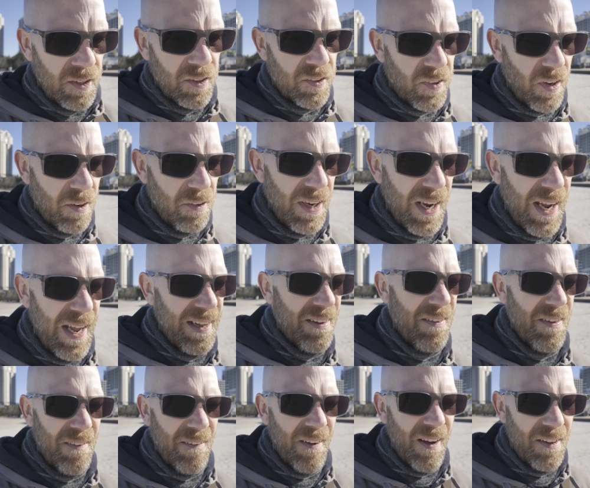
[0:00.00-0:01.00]
So
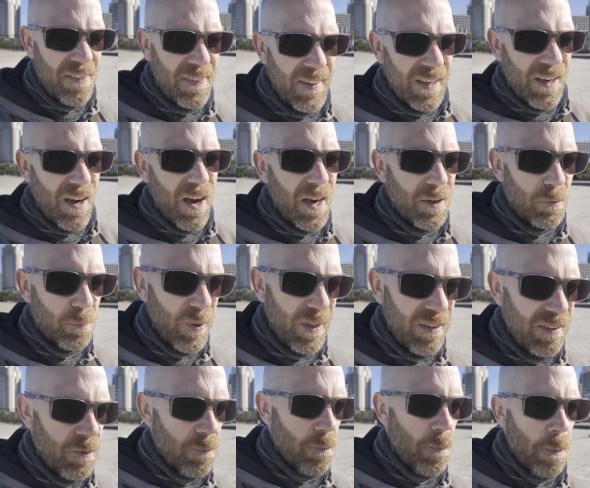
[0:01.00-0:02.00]
I think I'd
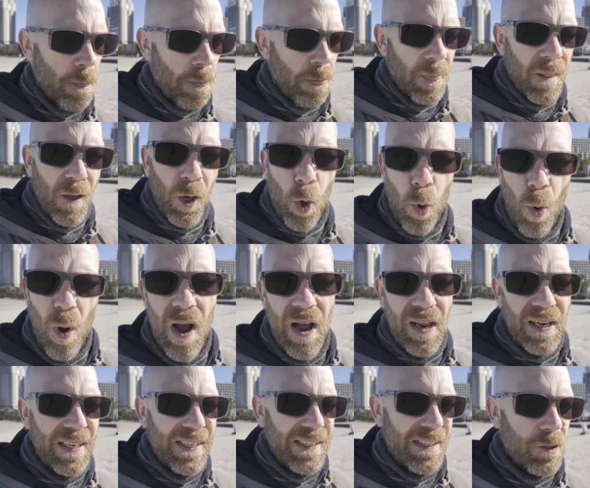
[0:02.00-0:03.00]
been
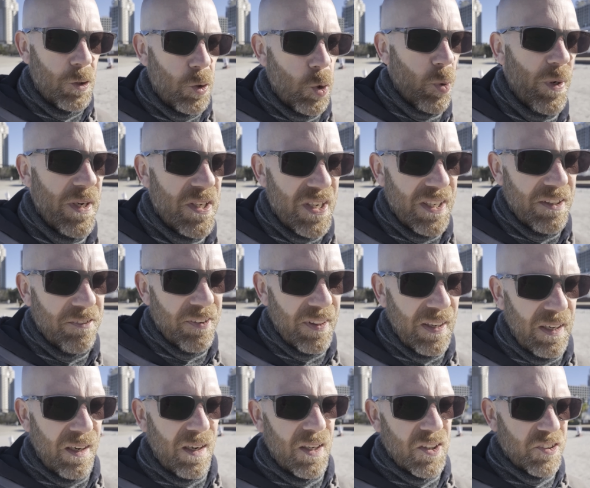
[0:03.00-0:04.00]
quietly quitting for
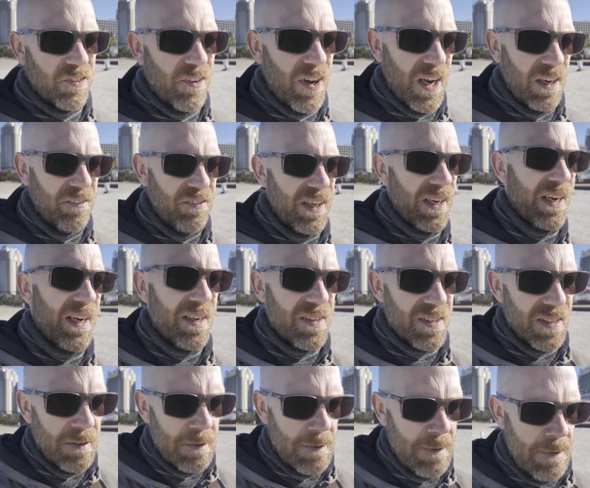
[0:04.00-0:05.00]
the last 5
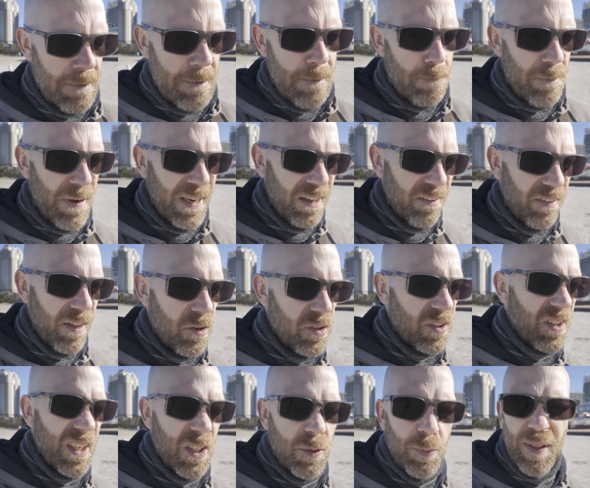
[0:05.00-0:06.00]
years, many of
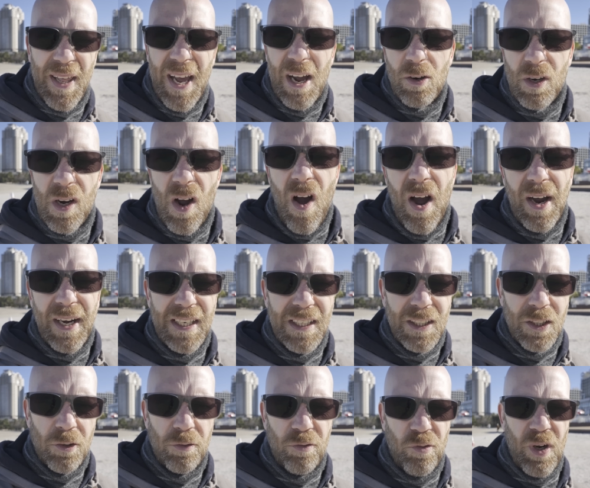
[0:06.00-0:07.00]
those years without
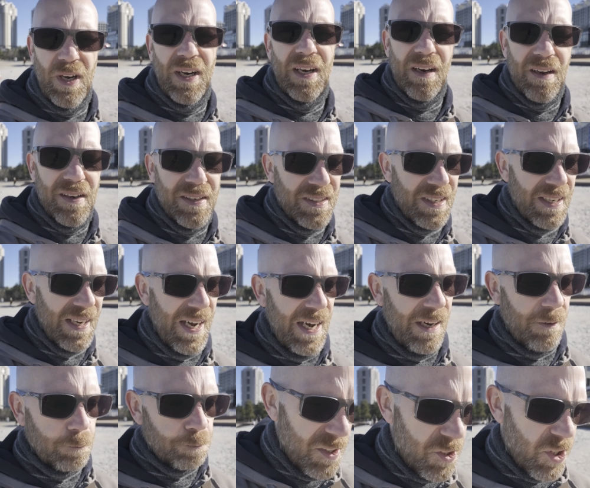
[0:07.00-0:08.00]
kind of realising
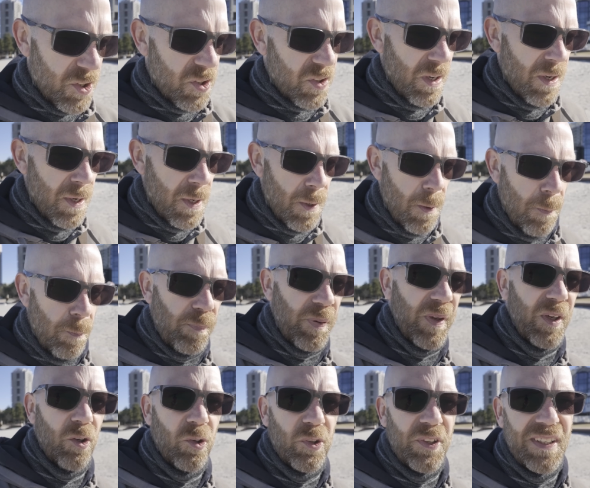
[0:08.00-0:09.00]
it, and just
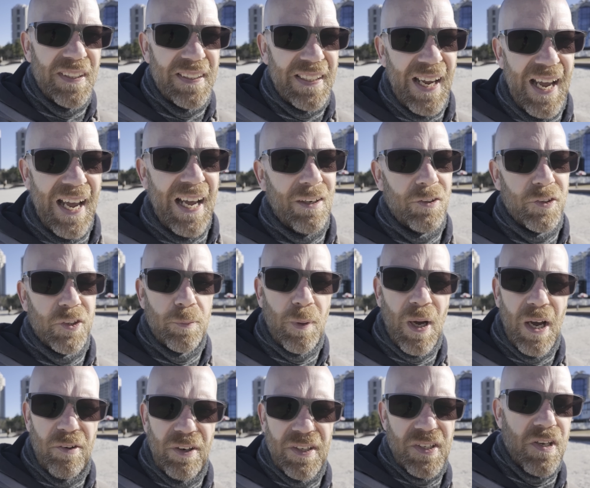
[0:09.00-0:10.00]
building down to
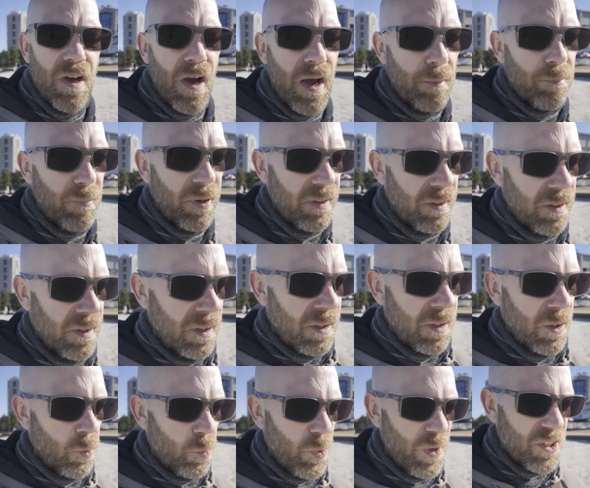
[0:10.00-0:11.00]
my retirement,
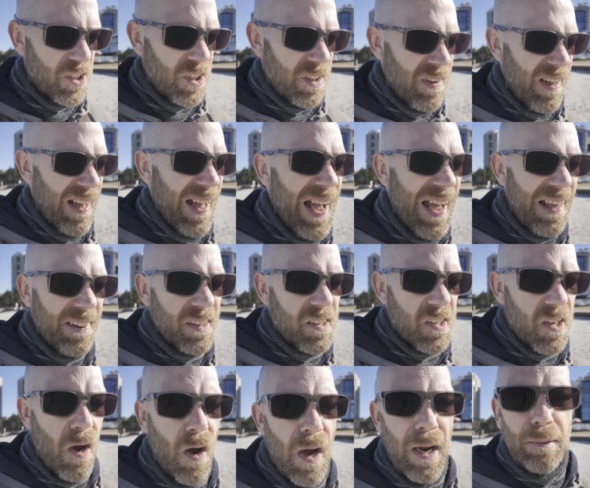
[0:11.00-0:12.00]
which at the
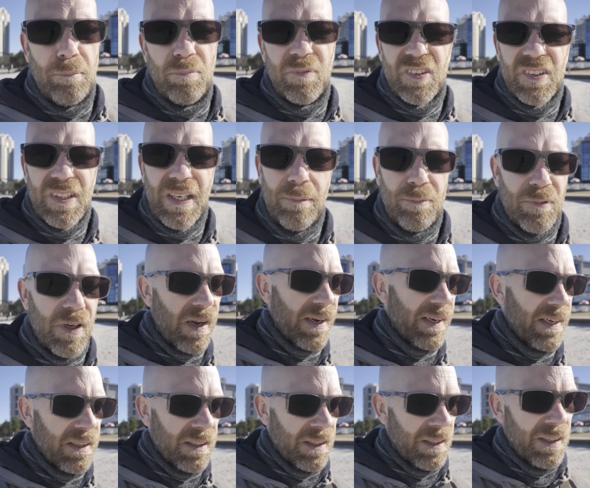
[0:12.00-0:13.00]
time seemed
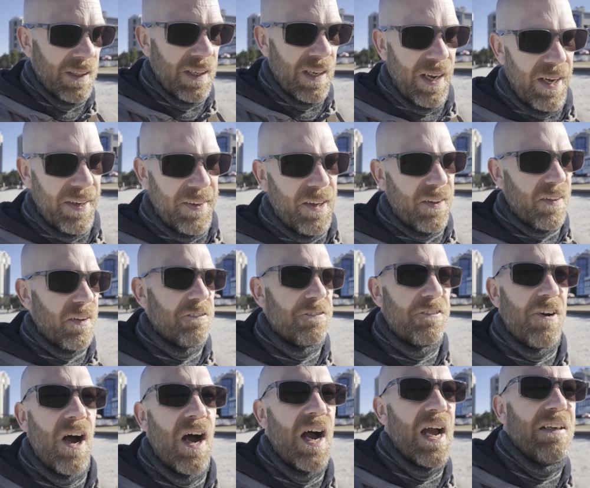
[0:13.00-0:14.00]
like another
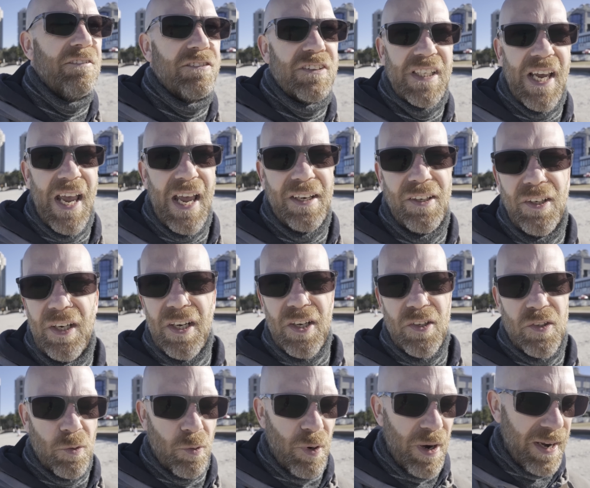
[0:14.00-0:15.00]
5-10
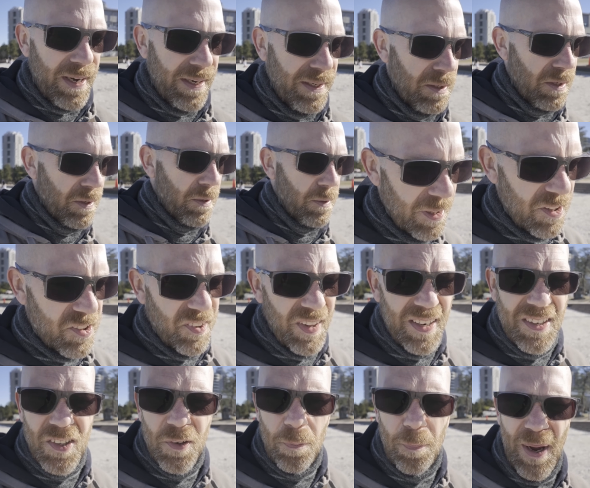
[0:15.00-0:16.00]
years away. But as
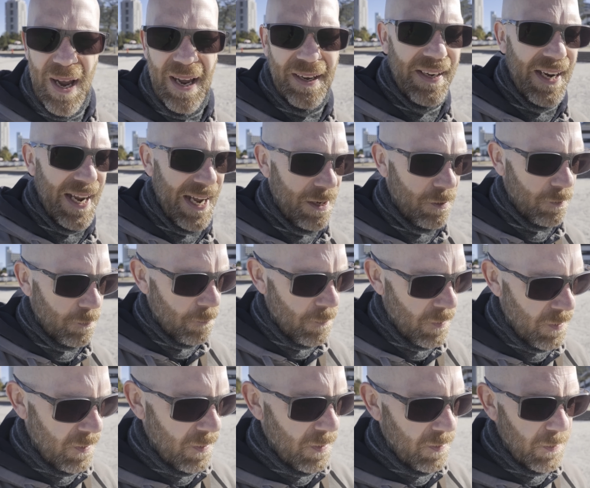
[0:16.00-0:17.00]
things have panned out,
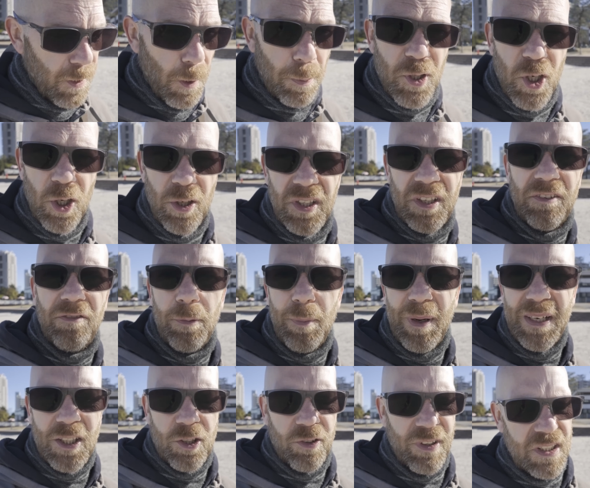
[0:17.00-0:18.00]
the opportunity for
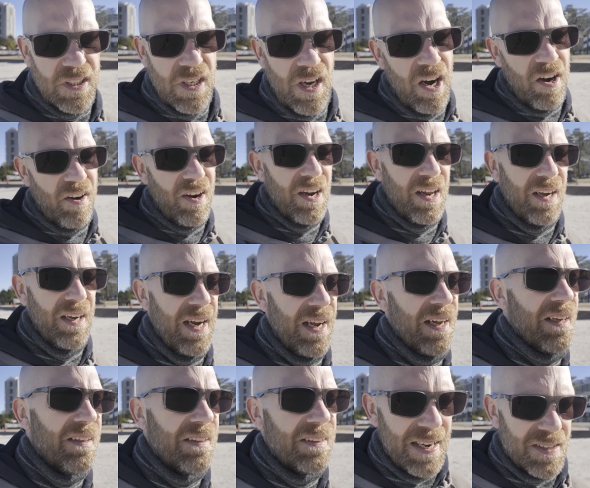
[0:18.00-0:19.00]
me to retire
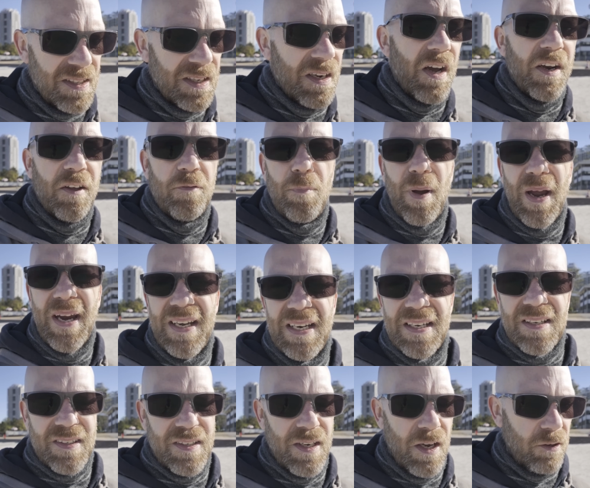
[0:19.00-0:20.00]
earlier has kind of made
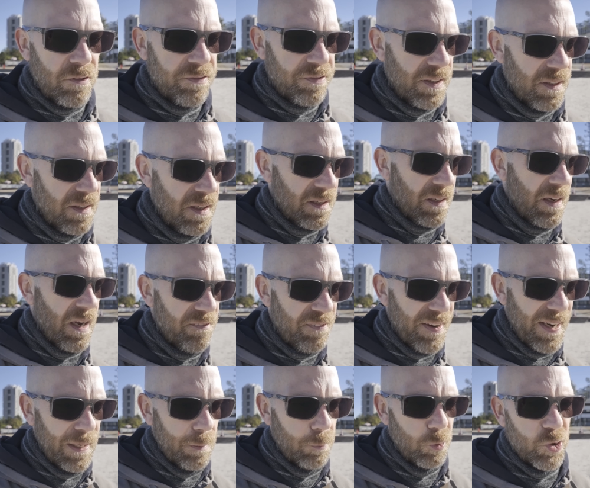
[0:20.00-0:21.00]
itself
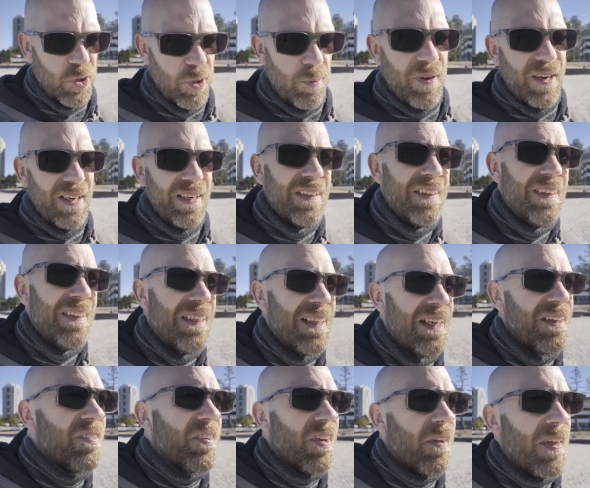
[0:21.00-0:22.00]
available to me.
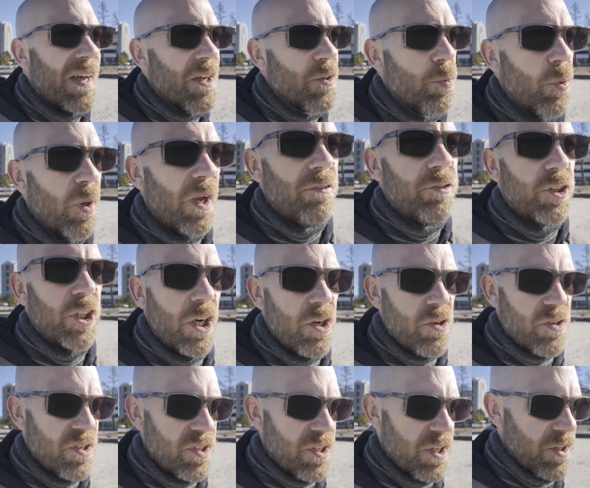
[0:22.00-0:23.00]
And so that's what I've
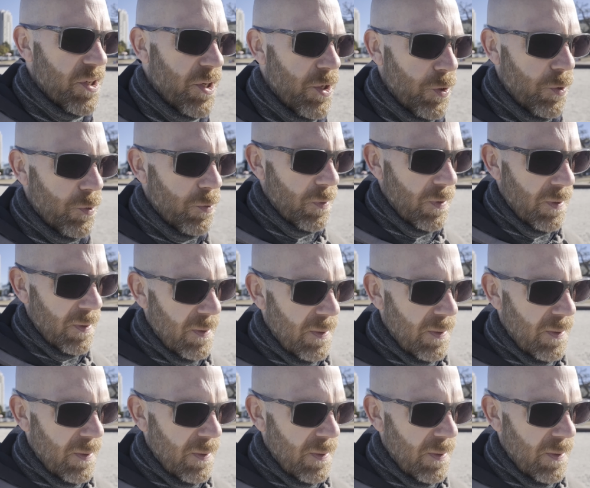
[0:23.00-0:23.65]
chosen to do.